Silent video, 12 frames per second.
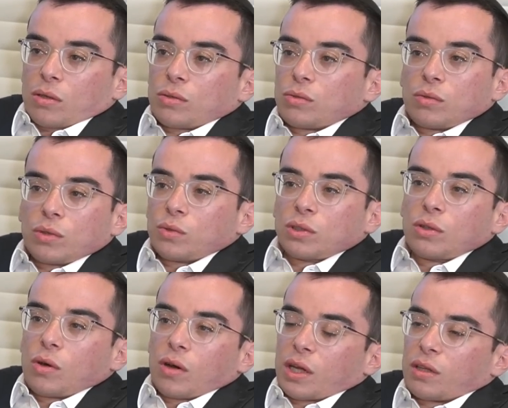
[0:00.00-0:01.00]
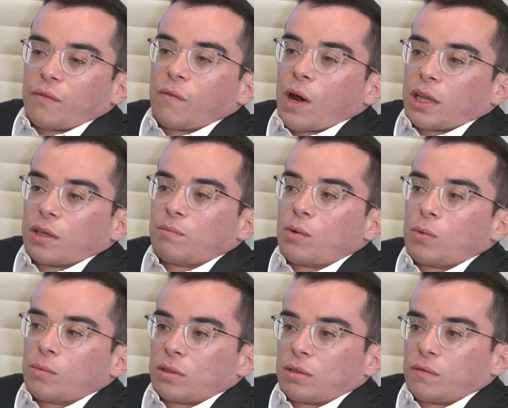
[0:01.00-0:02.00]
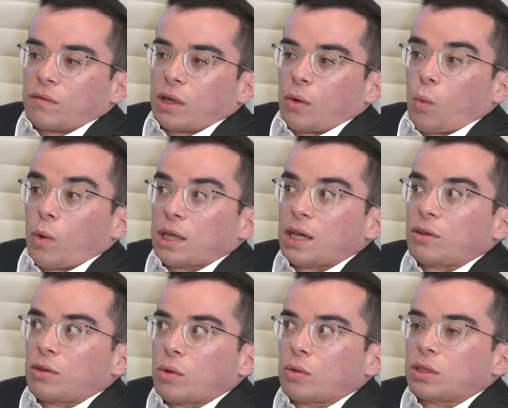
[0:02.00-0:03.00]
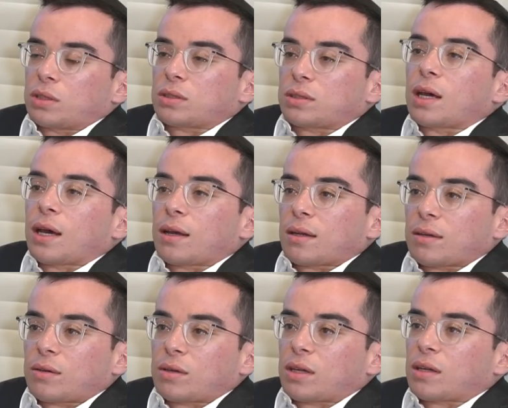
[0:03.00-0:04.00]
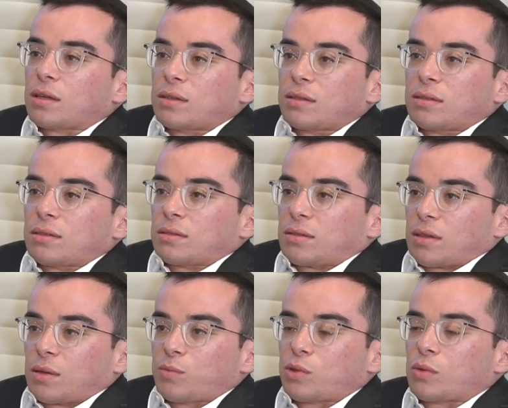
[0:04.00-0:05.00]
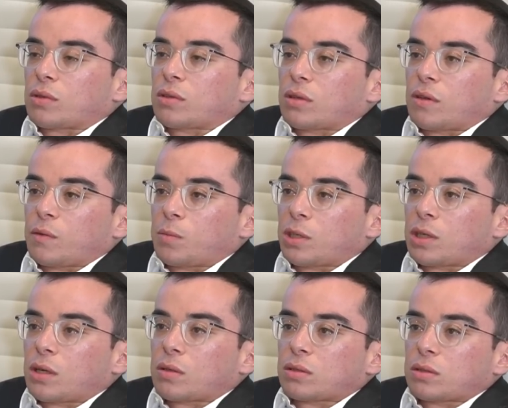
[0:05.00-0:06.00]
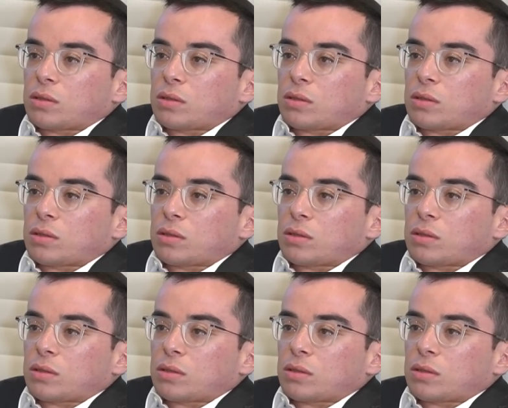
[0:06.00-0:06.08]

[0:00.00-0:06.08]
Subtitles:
there was no like defining moment of like when I noticed that okay, I'm shorter than everybody else.